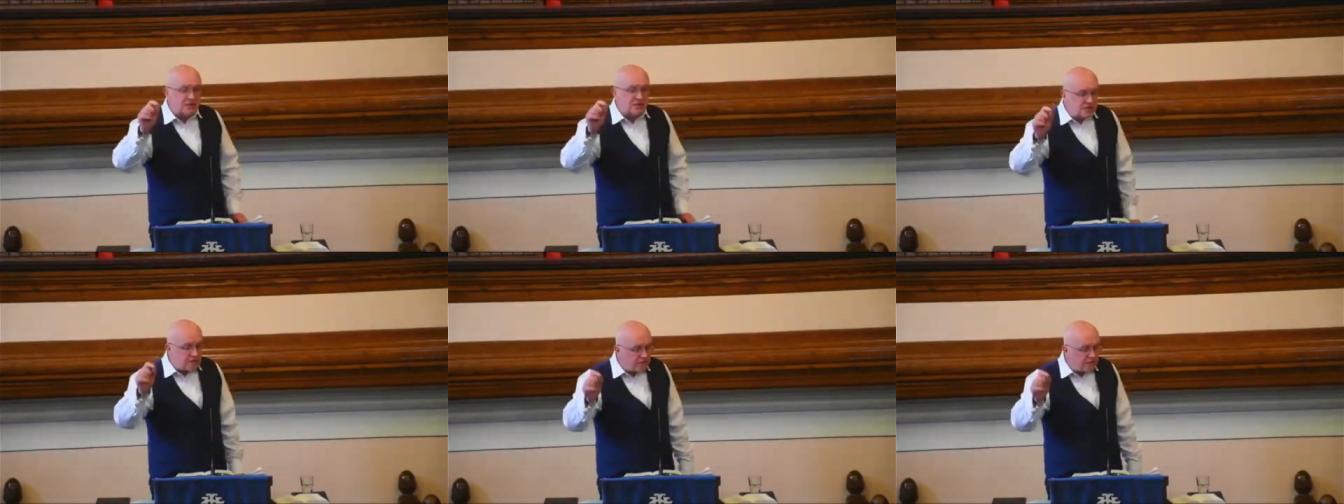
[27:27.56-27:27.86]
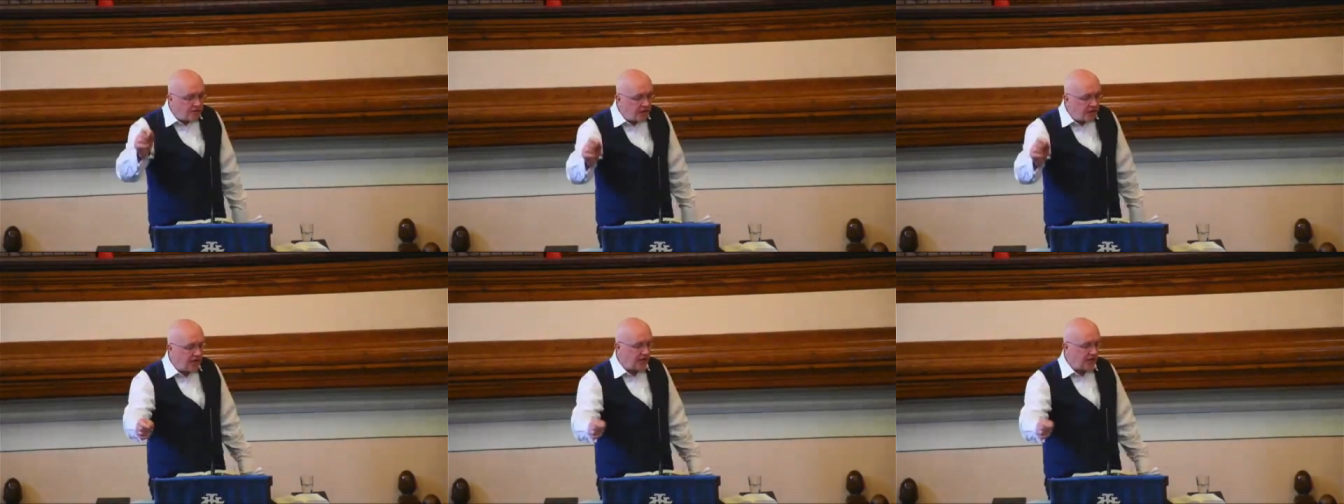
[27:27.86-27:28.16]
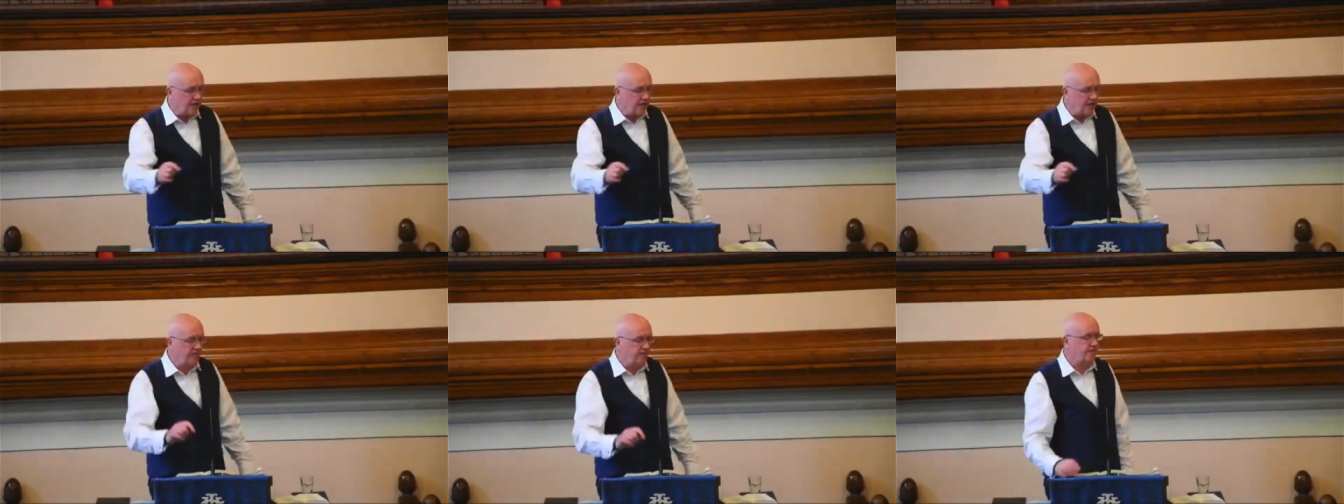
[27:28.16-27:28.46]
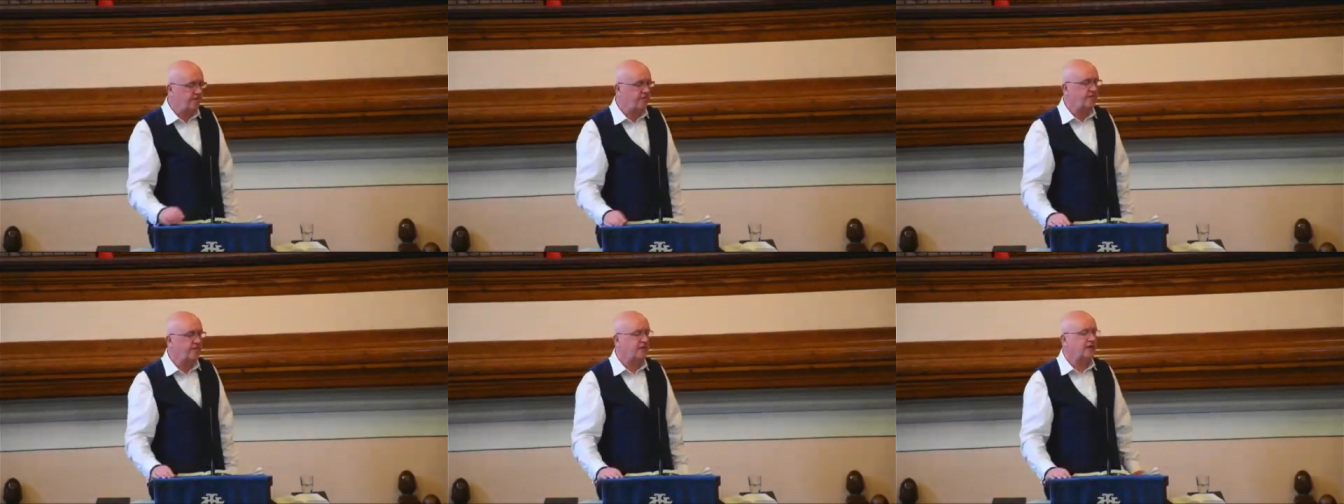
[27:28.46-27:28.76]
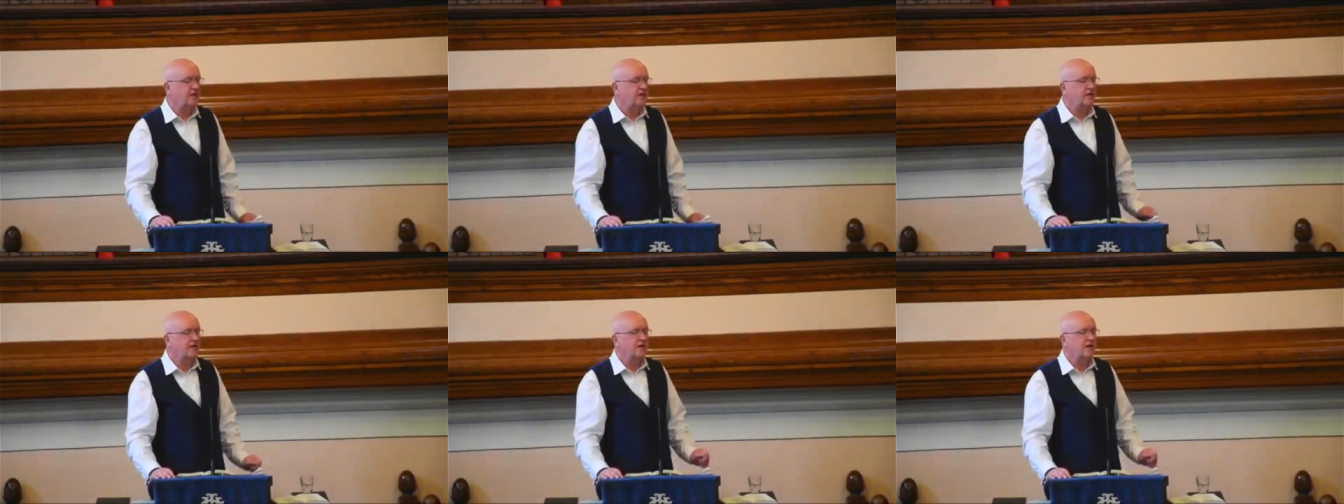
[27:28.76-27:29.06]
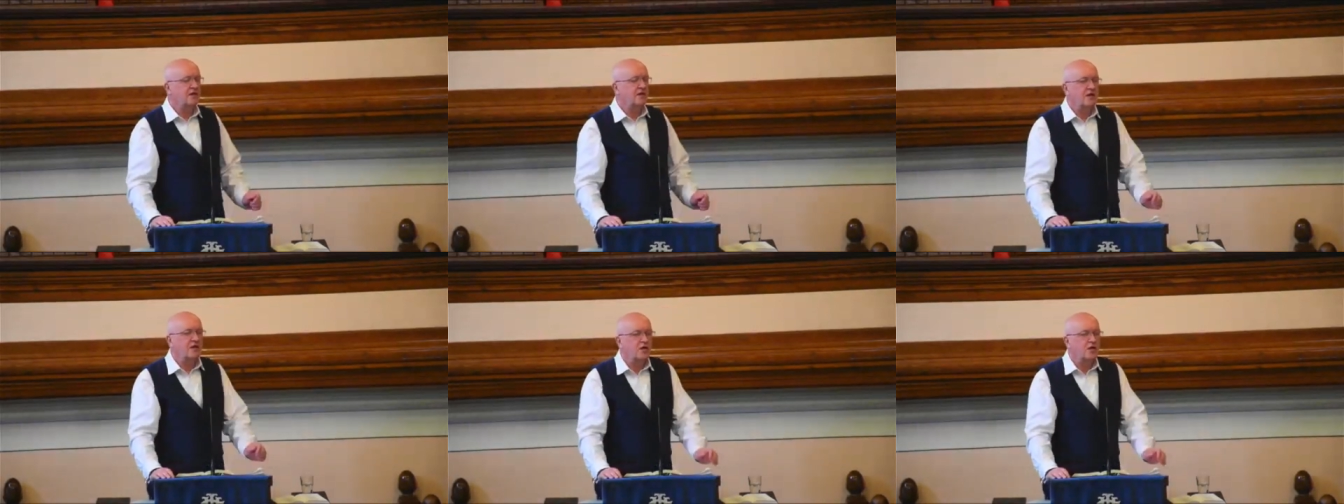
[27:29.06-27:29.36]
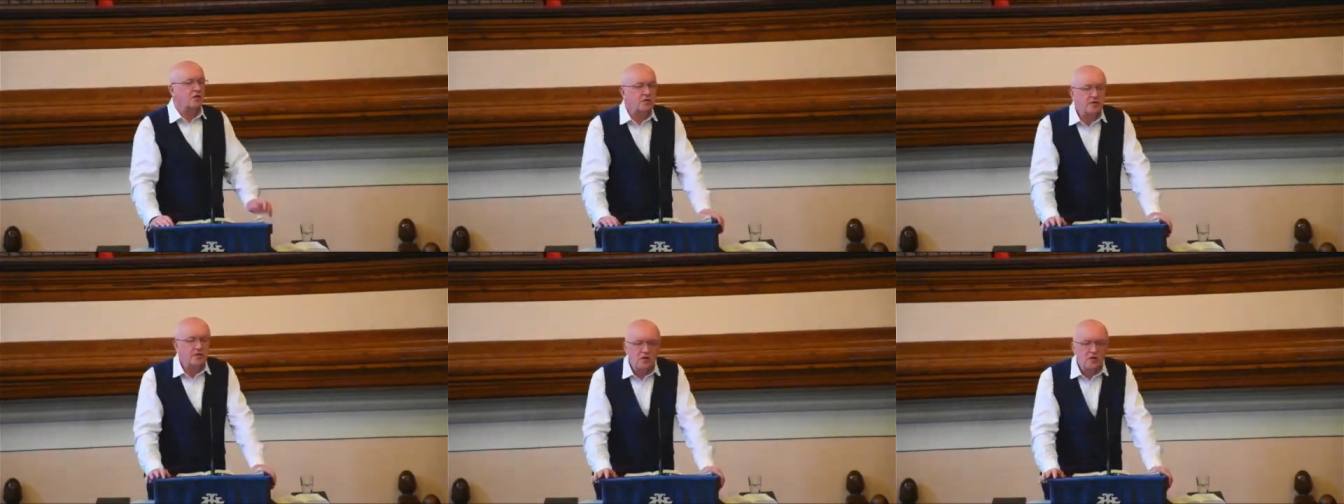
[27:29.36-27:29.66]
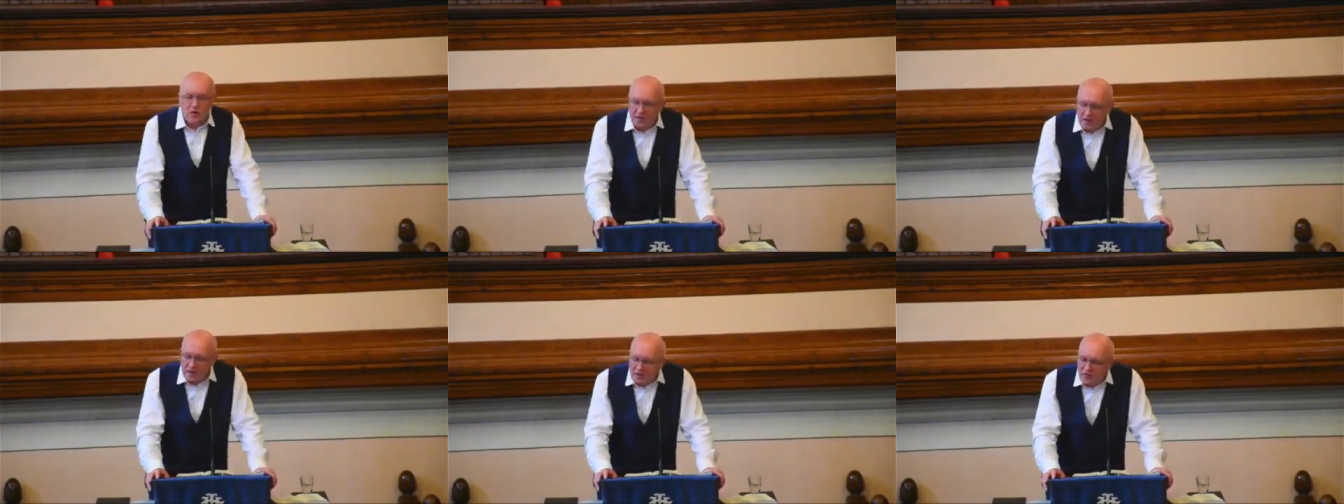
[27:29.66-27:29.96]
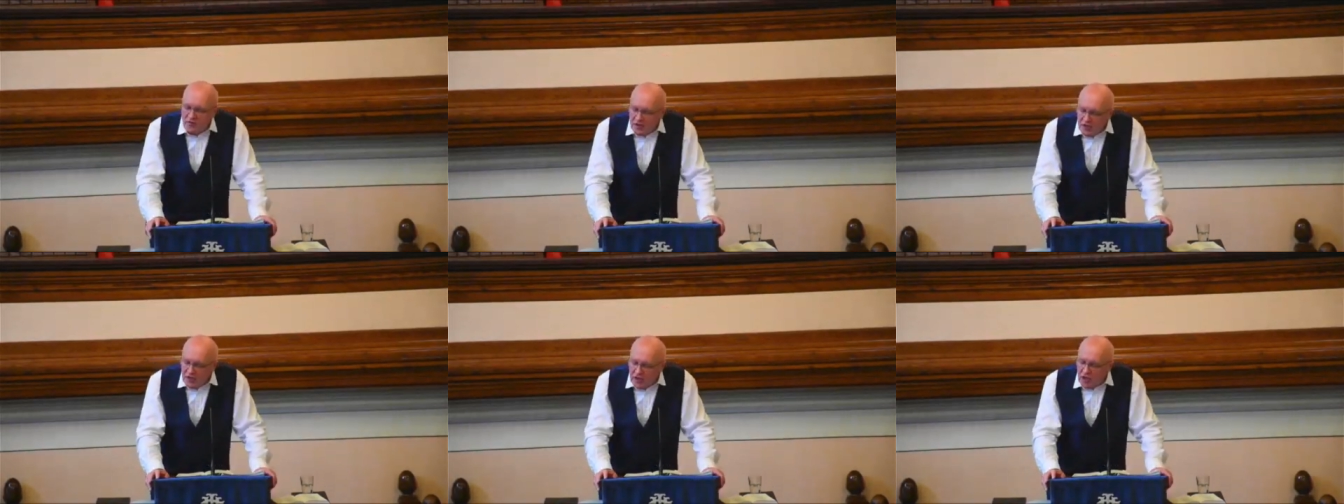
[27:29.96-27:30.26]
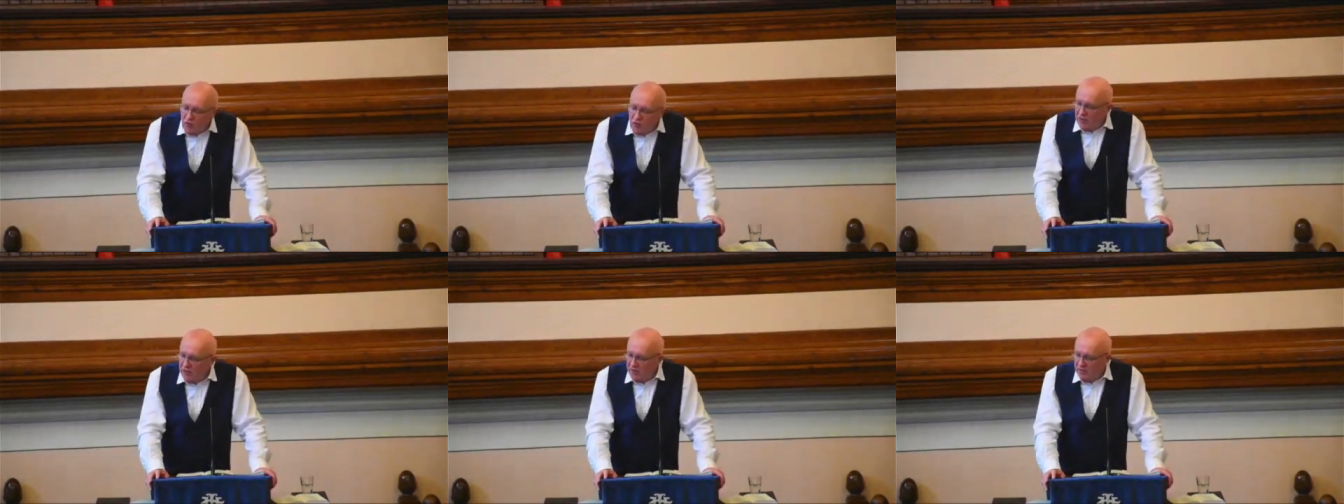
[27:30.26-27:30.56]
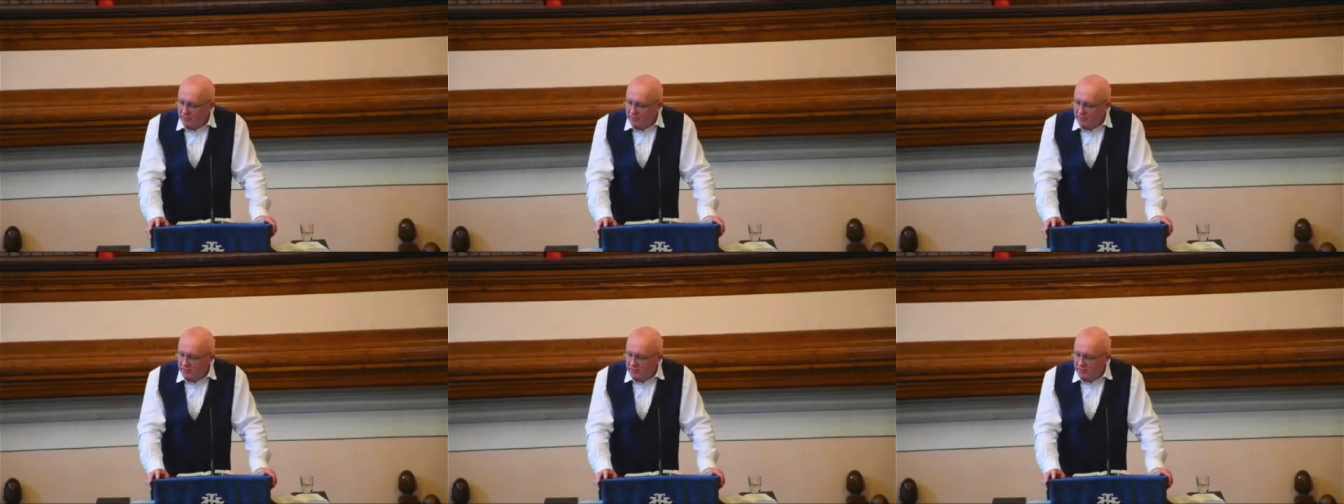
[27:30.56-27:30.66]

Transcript: of life will be one of renewal.